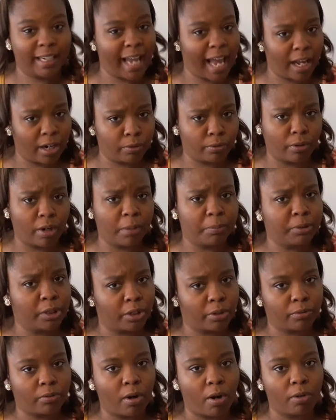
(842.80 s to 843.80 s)
It kind of rubbed
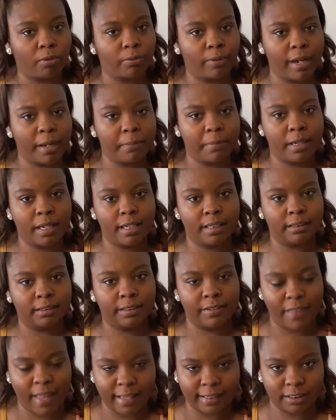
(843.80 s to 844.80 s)
her the wrong way
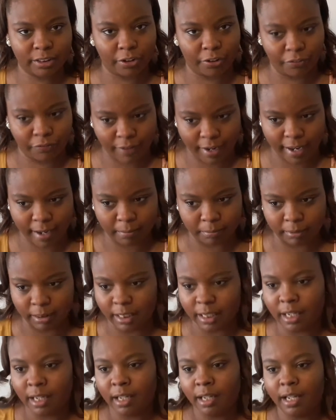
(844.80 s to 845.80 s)
because that's her
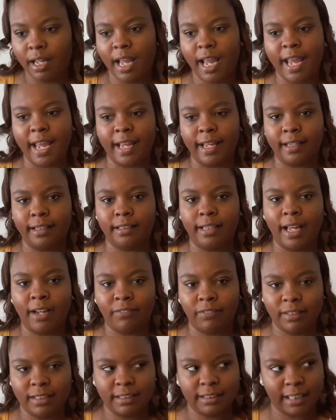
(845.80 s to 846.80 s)
family. And
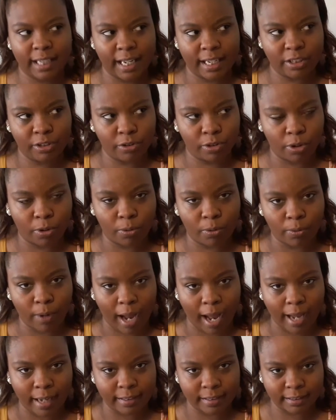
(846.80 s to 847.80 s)
Evelyn said, You
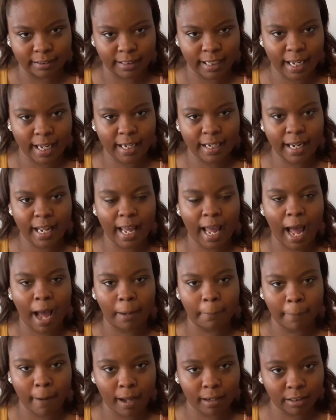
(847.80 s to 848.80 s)
know, I understand that.
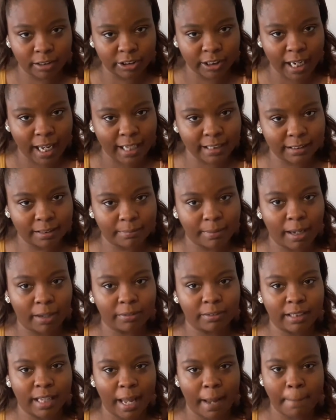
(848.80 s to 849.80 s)
I apologized
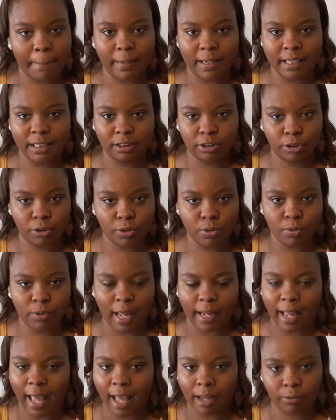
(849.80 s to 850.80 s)
about that, but it's cool.
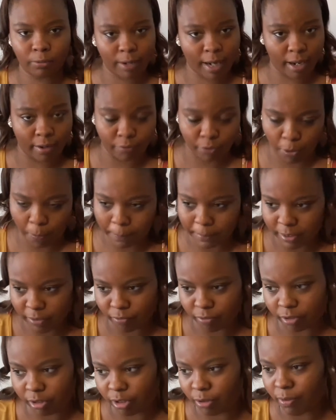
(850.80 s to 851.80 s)
Like, I don't have no
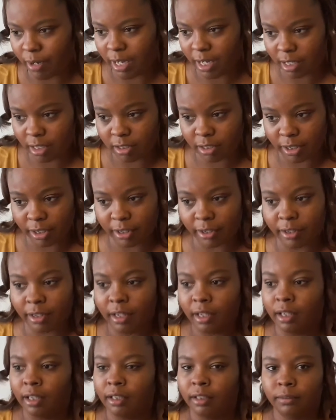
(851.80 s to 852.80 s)
beef with you either.
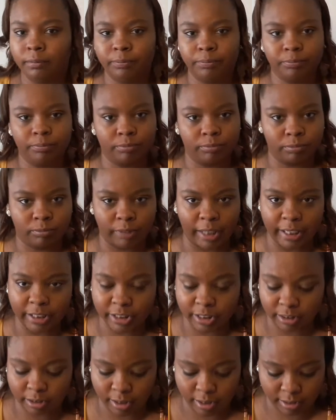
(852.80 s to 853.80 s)
They
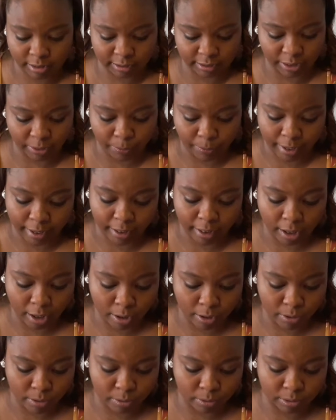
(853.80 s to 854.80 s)
just gonna see where it
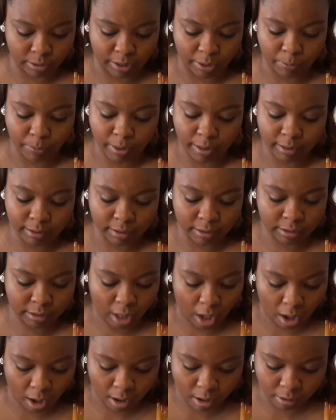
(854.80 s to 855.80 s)
goes. They're willing to
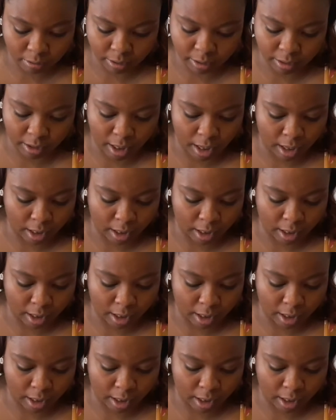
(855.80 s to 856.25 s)
talk.